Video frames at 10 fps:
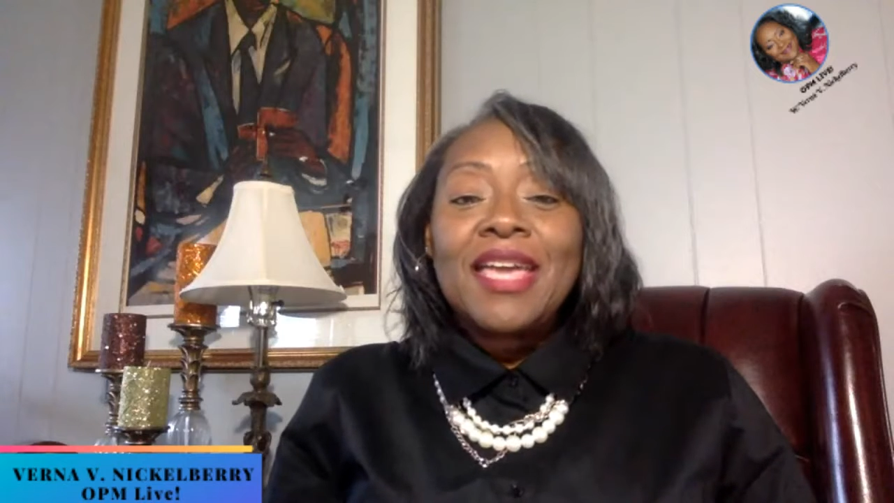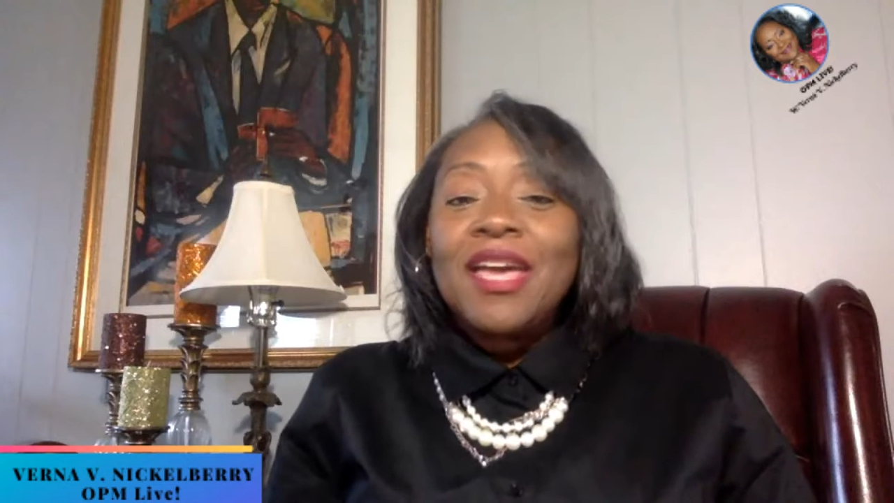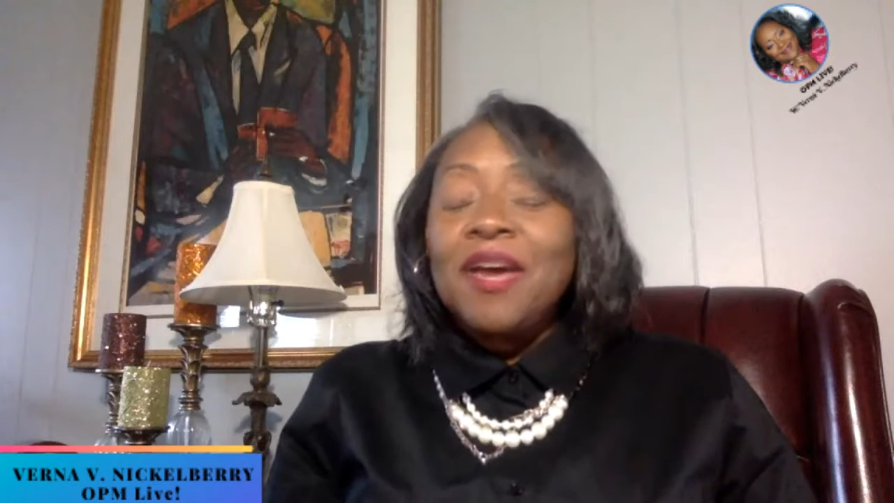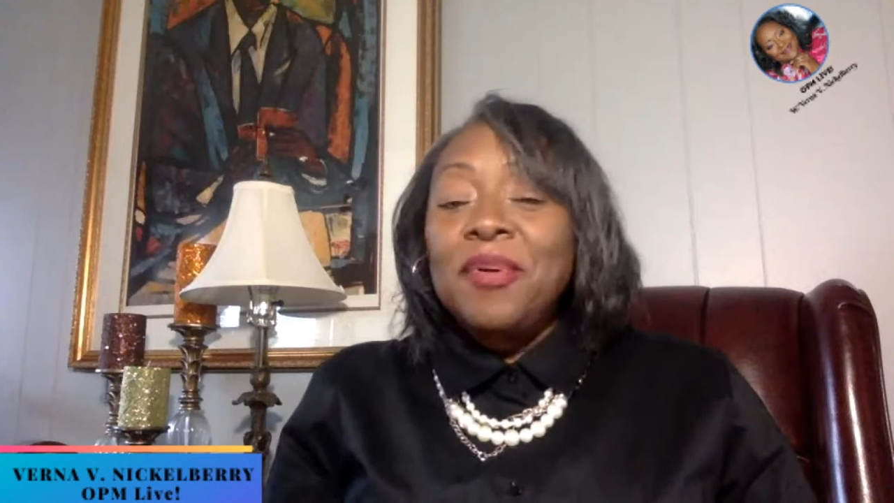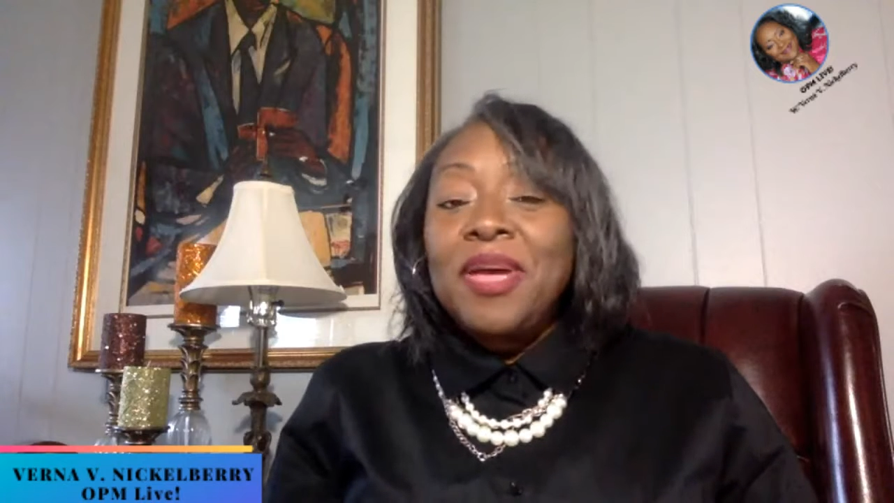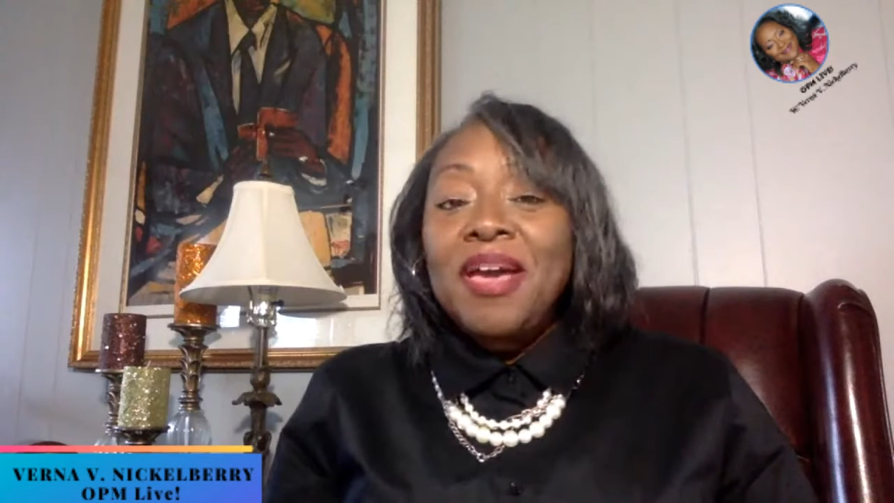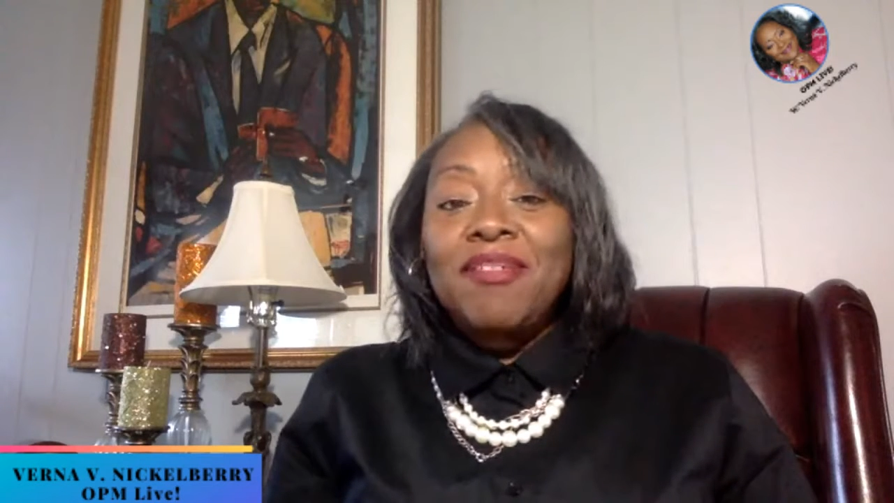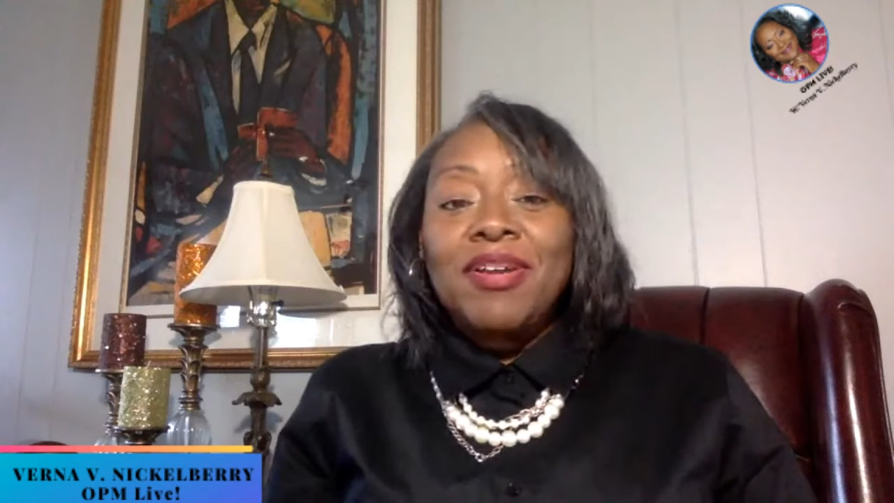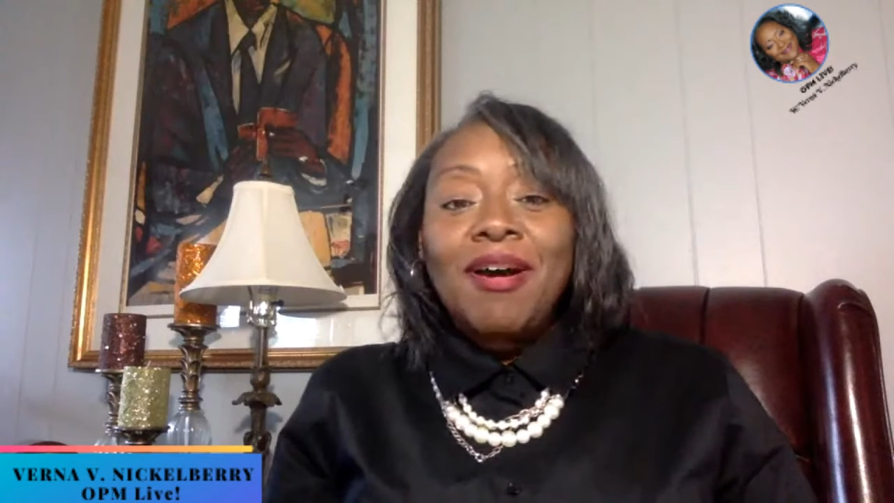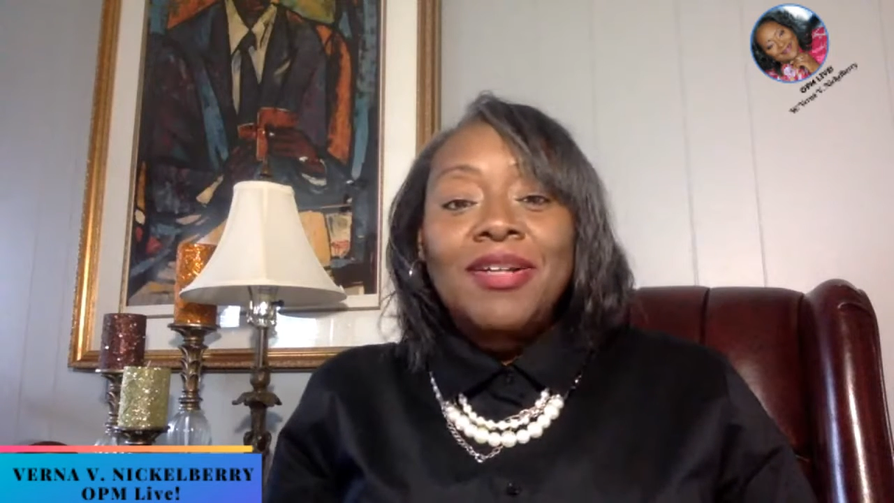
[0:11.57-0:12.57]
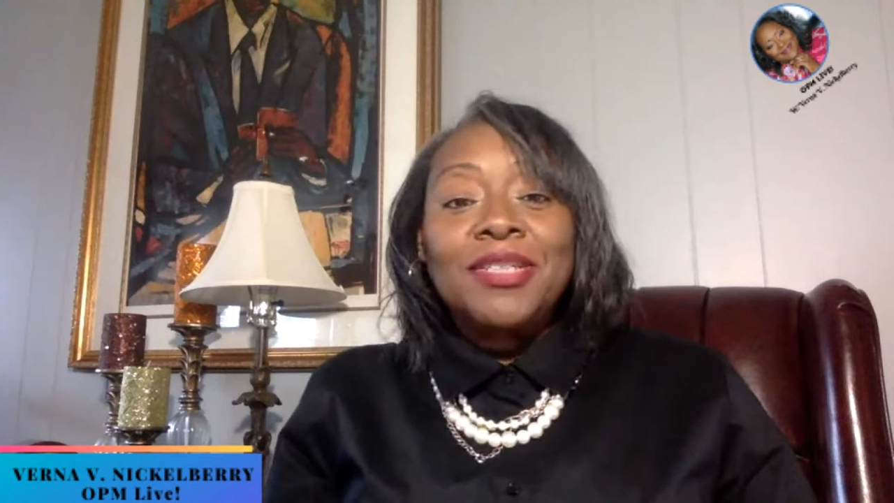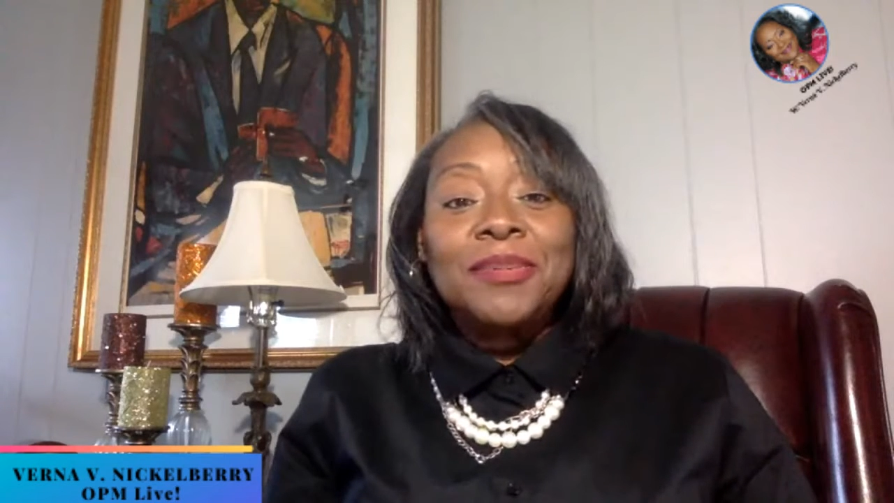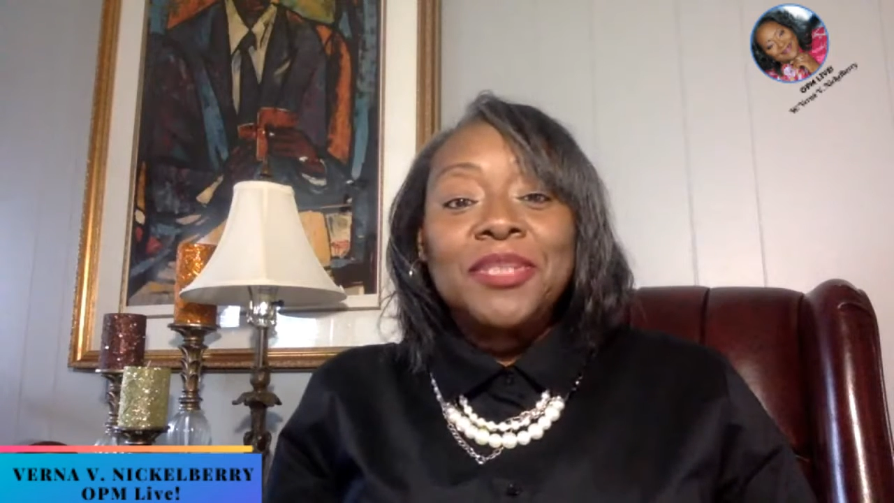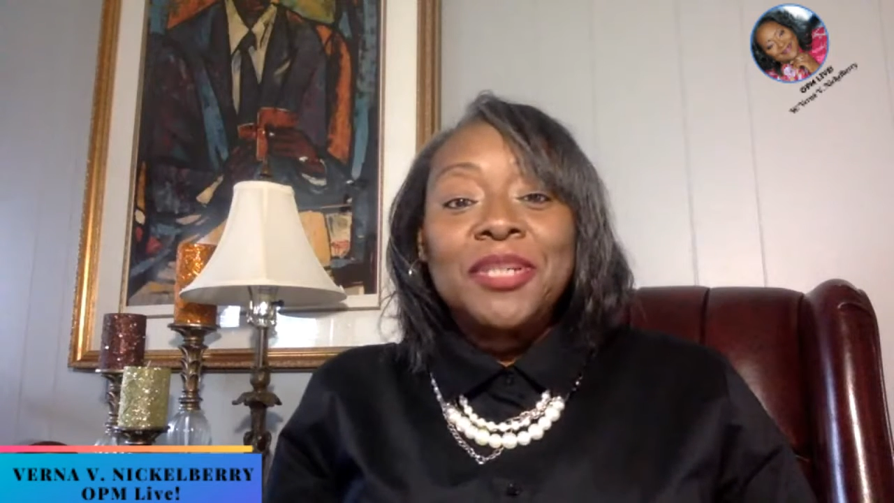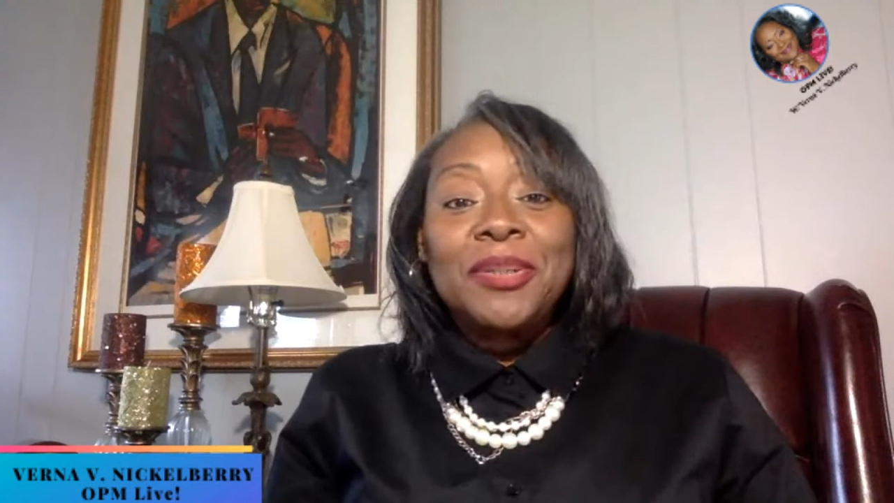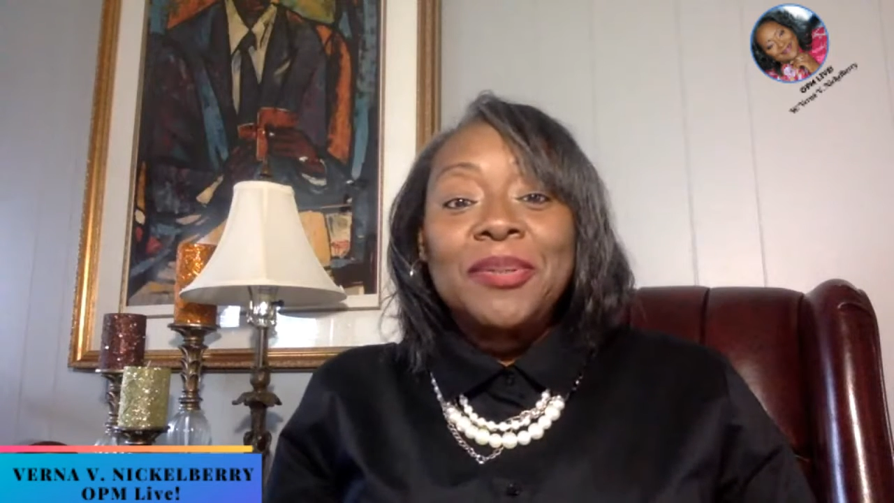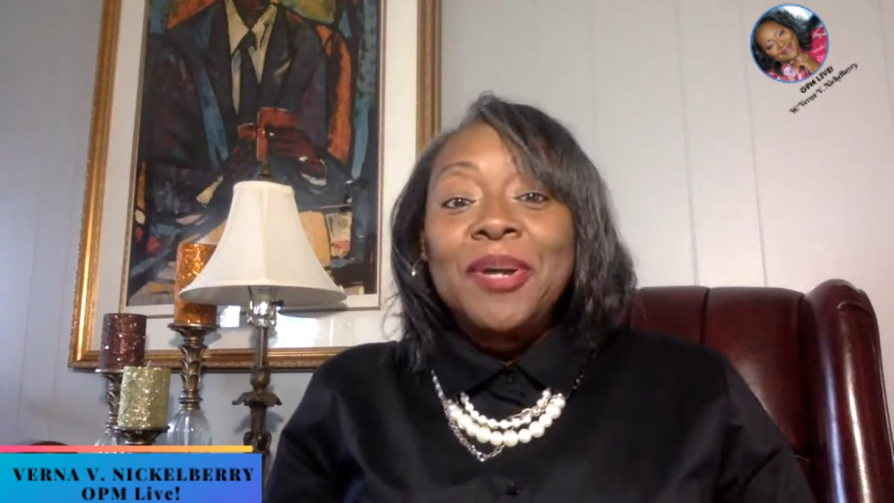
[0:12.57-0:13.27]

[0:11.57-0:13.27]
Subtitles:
We have an awesome show.